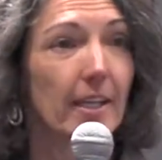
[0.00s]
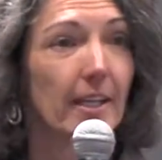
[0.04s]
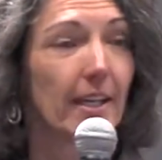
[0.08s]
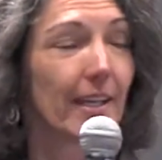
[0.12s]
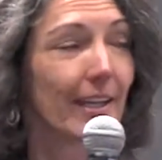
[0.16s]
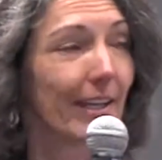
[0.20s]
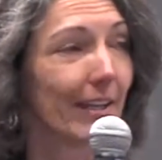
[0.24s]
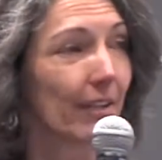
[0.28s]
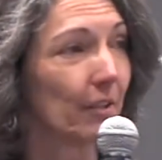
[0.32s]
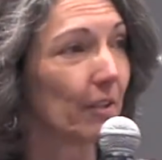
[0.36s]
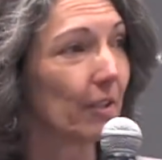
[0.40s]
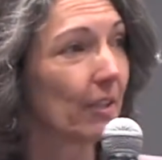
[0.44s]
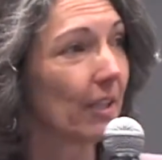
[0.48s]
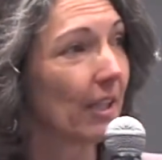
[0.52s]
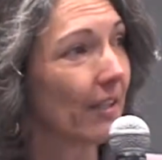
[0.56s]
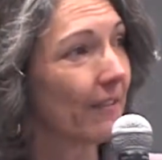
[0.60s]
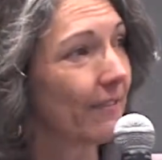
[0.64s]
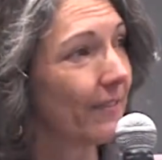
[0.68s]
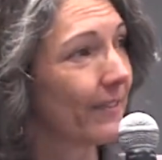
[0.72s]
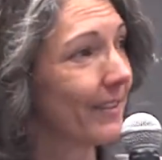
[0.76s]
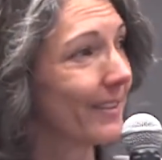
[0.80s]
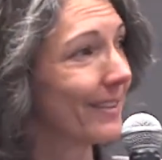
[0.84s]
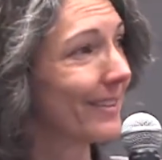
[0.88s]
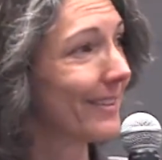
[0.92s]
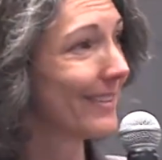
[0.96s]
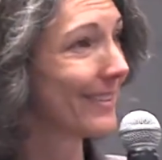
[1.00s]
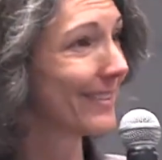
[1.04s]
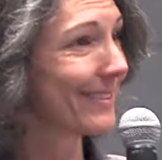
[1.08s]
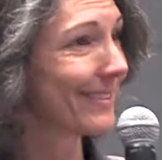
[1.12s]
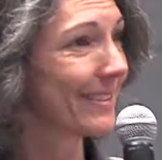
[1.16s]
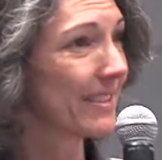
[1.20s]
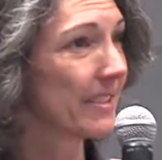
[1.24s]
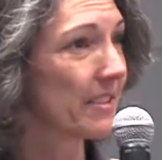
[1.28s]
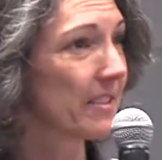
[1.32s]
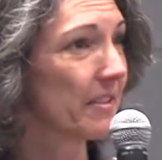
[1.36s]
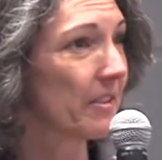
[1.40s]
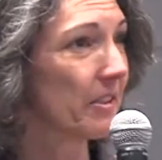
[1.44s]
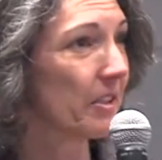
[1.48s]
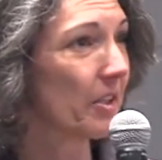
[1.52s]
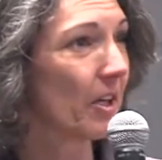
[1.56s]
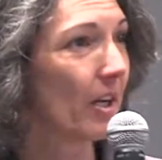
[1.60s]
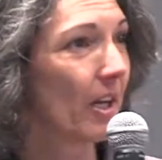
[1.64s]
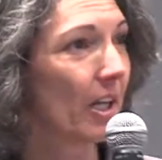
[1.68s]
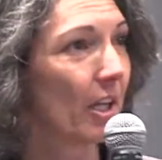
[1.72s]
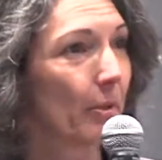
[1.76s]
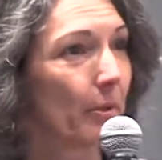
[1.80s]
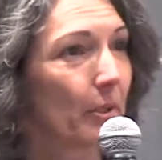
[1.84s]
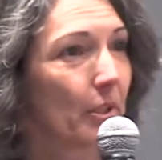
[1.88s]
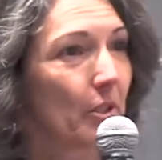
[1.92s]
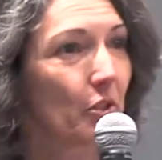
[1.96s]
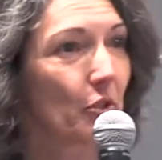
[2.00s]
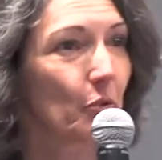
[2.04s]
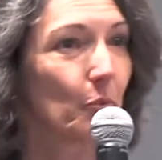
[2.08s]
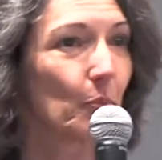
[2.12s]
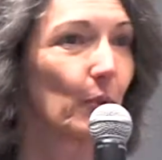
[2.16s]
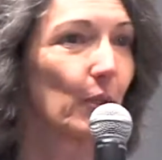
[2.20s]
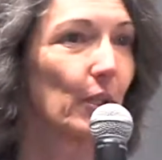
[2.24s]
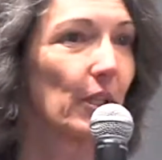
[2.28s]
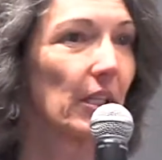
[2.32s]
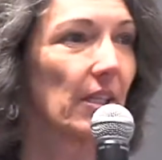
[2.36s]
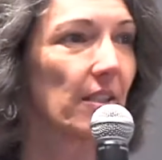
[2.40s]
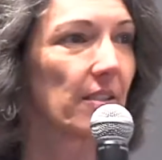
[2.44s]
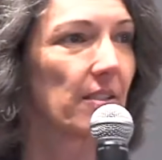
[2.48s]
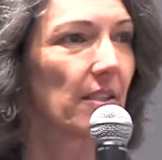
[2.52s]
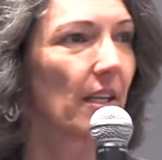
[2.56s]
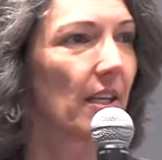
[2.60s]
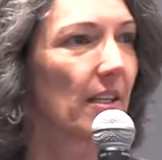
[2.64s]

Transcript: and I look off in the distance there in Colorado Springs,